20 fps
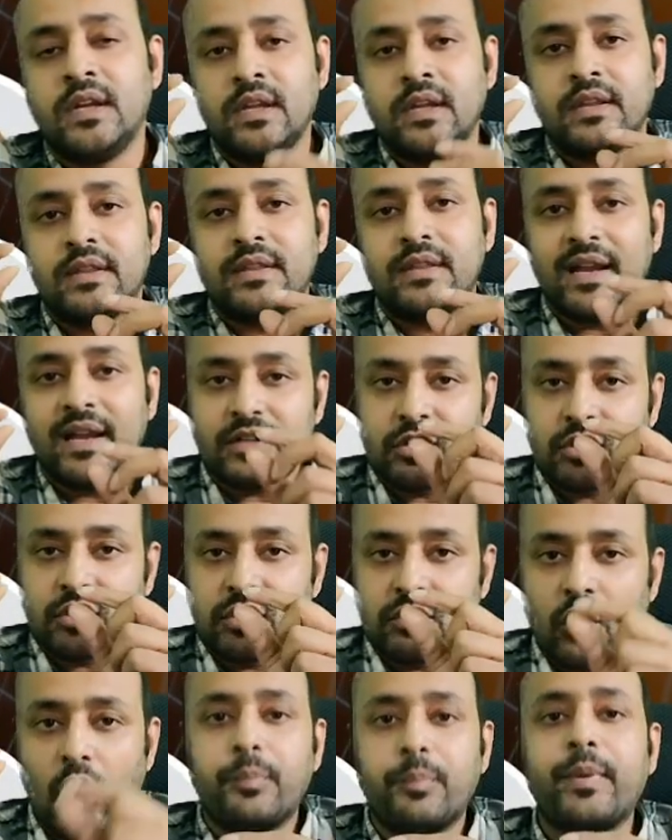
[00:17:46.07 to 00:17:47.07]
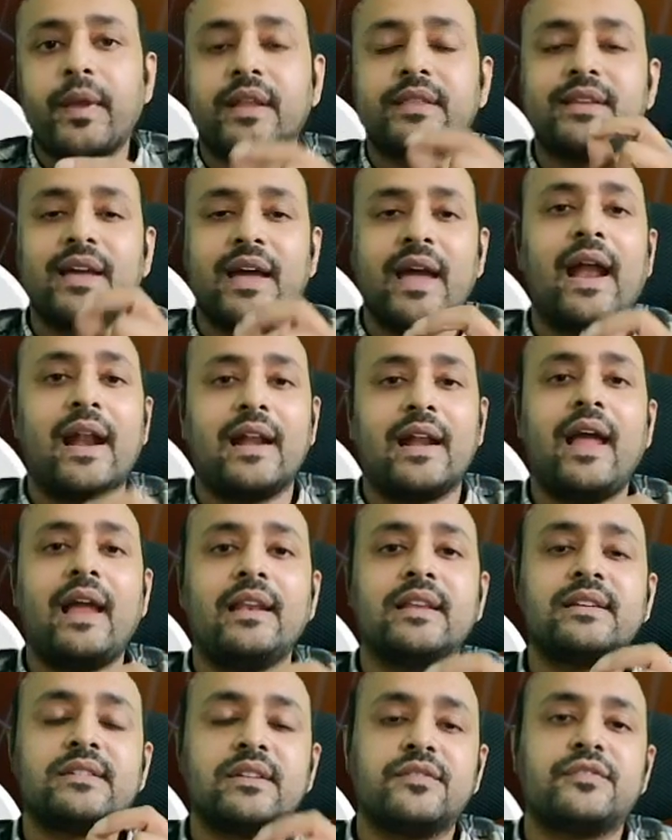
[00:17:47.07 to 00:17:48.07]
that topic, the headline
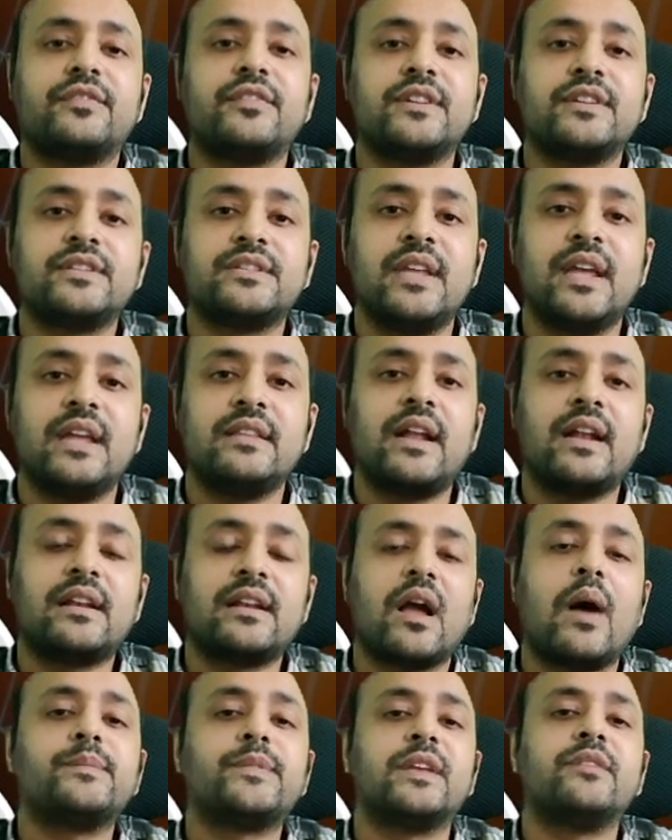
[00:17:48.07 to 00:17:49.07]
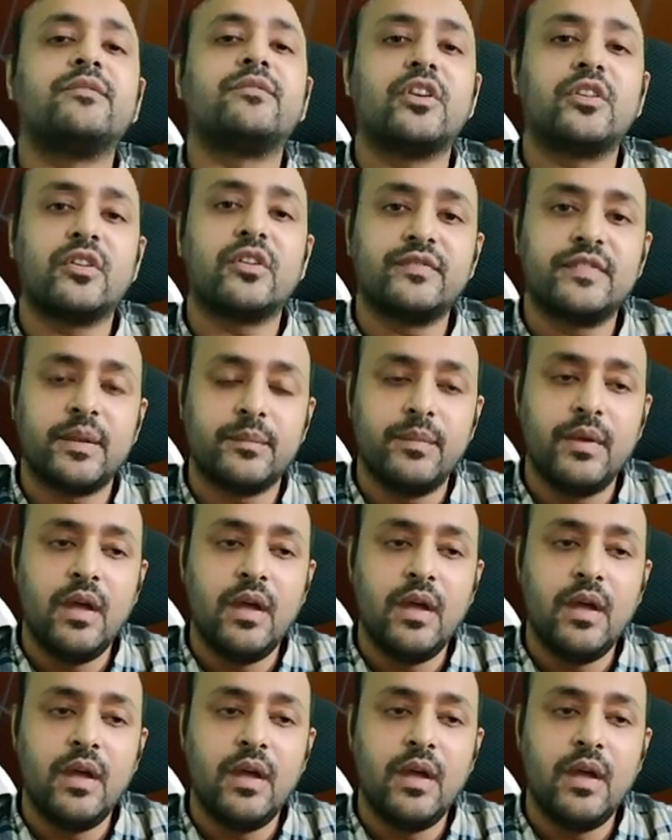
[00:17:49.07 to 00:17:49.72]
is the first thing that comes in front of them.